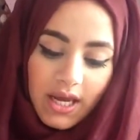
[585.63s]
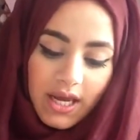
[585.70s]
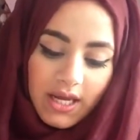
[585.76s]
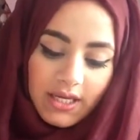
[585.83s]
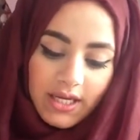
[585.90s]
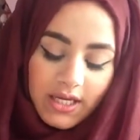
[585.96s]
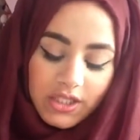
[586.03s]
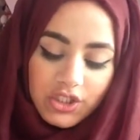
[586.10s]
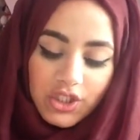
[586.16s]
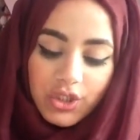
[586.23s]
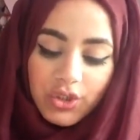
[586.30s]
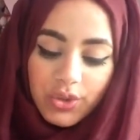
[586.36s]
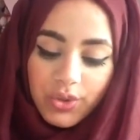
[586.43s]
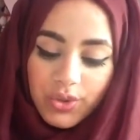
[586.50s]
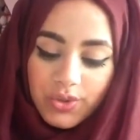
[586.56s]
I like to
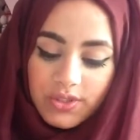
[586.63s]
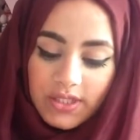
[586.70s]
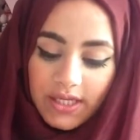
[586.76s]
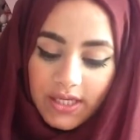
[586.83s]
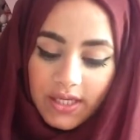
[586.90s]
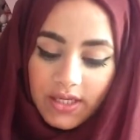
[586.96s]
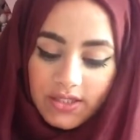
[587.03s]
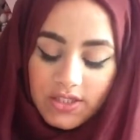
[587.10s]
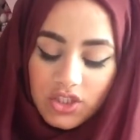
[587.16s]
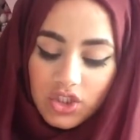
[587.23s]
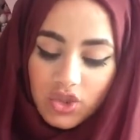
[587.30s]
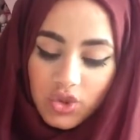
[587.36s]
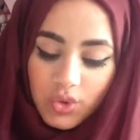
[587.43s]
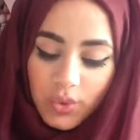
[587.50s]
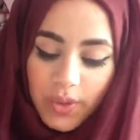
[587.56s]
use like a
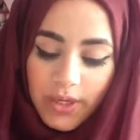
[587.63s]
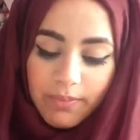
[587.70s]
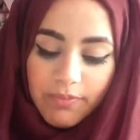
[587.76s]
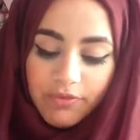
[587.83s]
strip